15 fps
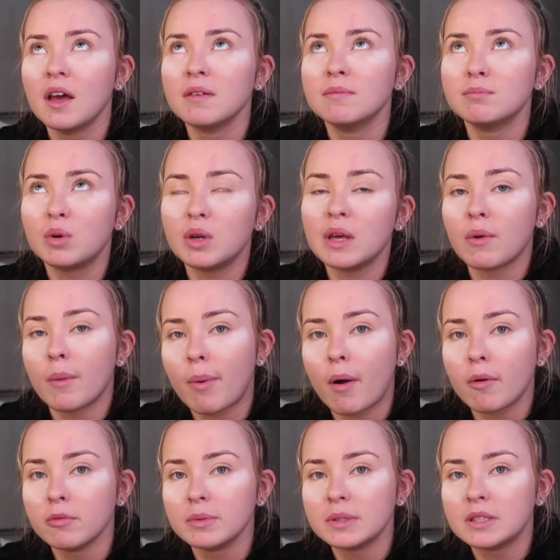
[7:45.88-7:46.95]
money will
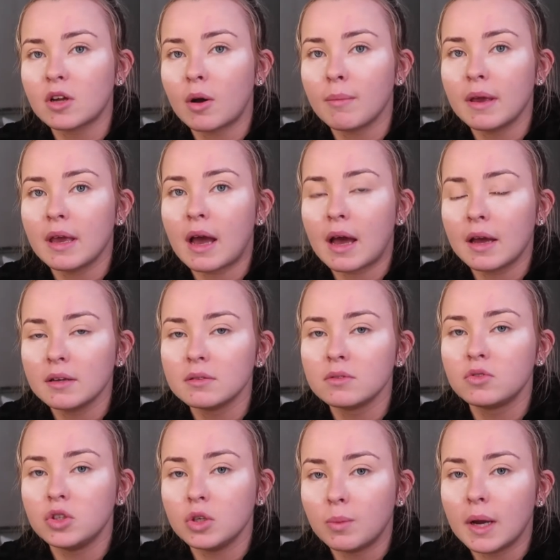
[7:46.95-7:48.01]
probably stop me. I
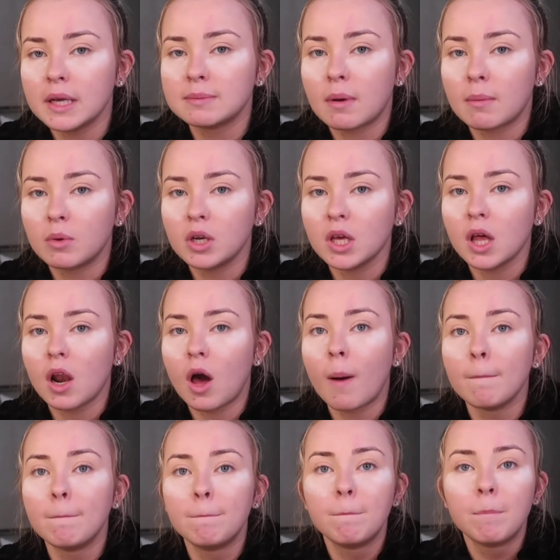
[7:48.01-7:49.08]
do waste my money a
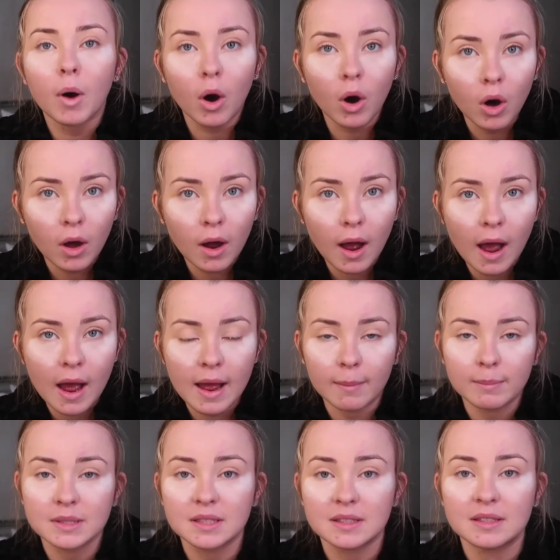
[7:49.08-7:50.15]
lot, but I
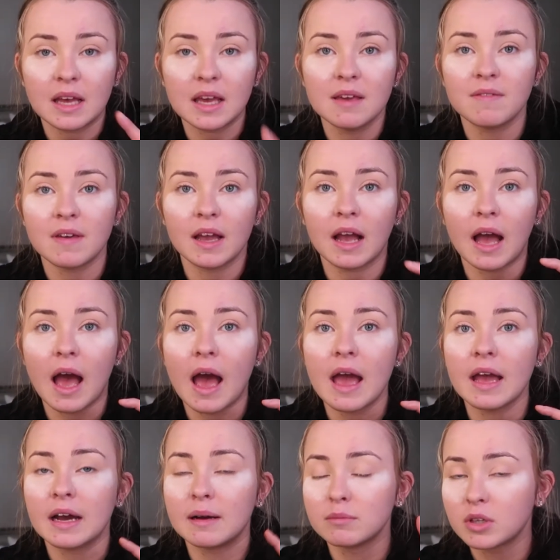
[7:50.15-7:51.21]
am saving. I
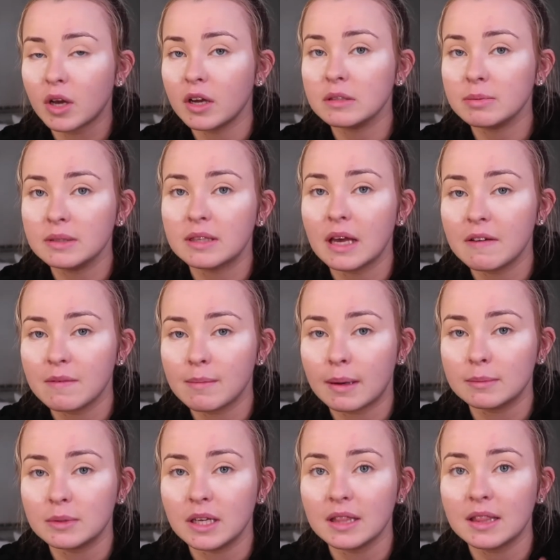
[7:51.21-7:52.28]
am going to be saving my
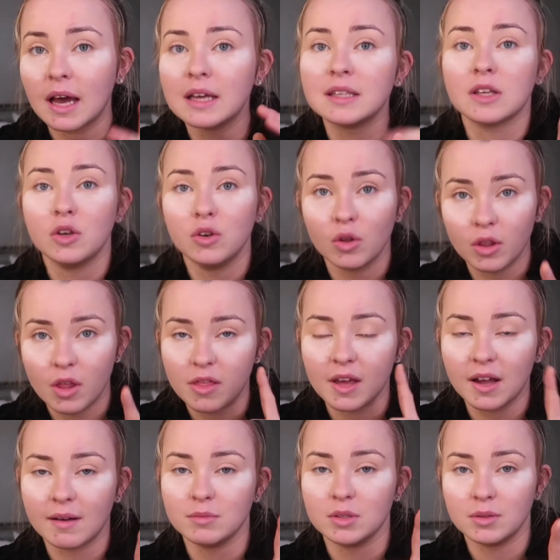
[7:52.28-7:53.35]
money. That is another
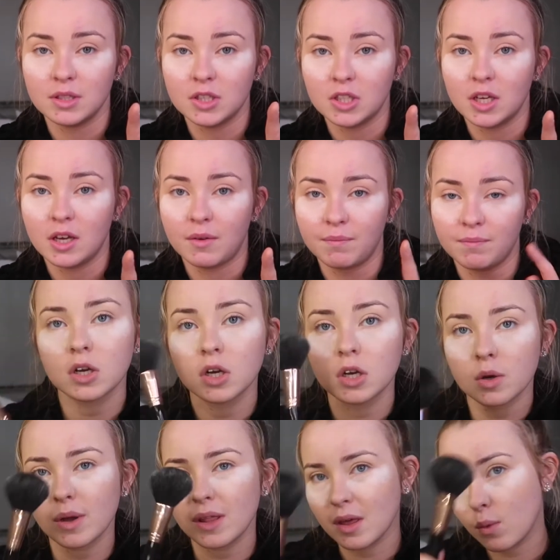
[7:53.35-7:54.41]
thing I'm doing this year. So I'm going
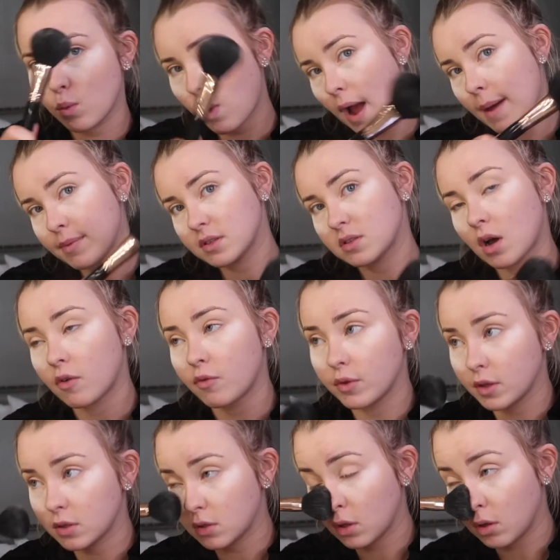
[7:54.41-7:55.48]
to quickly wipe this off
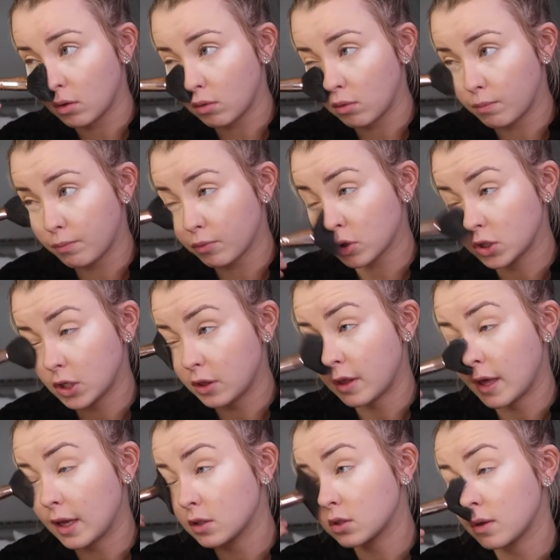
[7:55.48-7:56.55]
with this little brushy
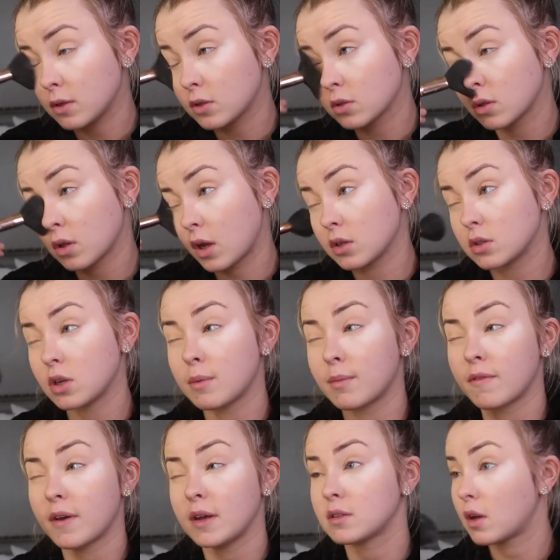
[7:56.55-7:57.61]
thing so it doesn't like turn
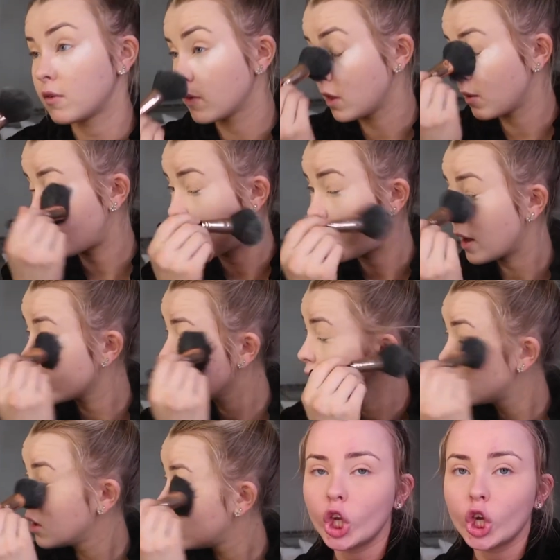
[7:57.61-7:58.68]
my face like really white.
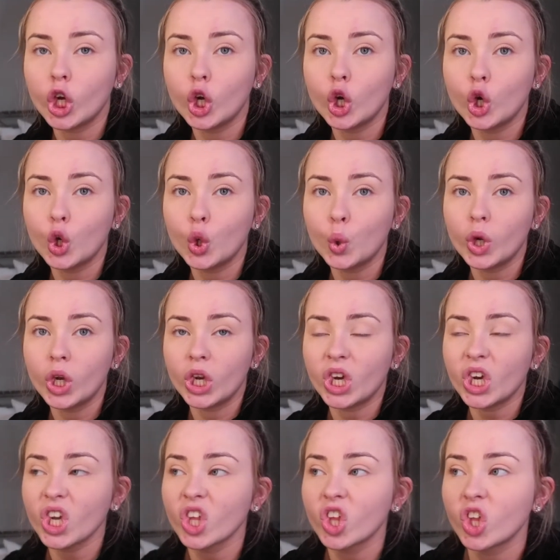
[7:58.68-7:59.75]
So
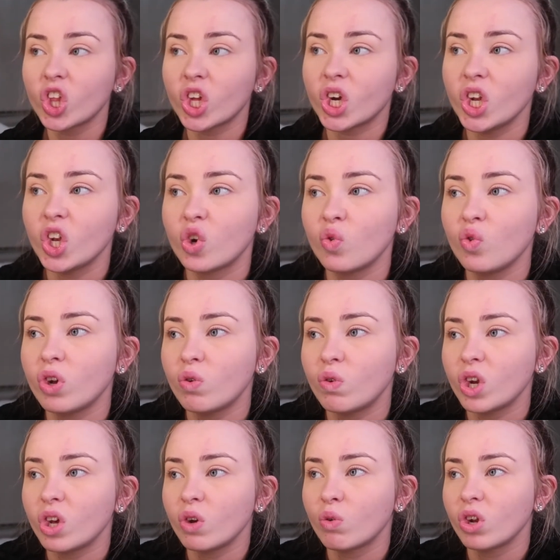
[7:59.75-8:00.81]
next, I don't know
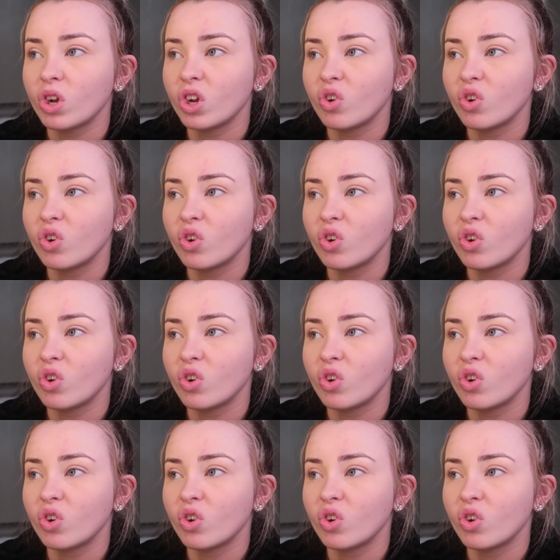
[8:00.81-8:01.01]
what I want to